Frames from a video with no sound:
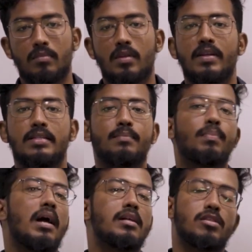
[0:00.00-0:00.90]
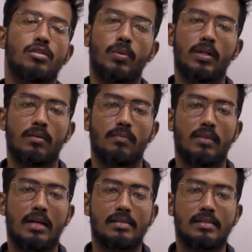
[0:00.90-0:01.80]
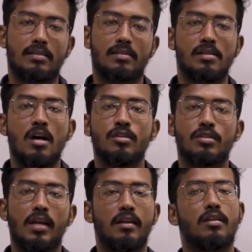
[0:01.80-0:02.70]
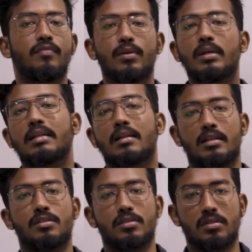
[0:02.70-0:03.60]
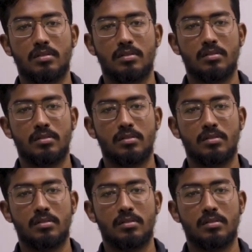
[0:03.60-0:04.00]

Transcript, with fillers: The very simple answer to it, that's centrifugal clutches.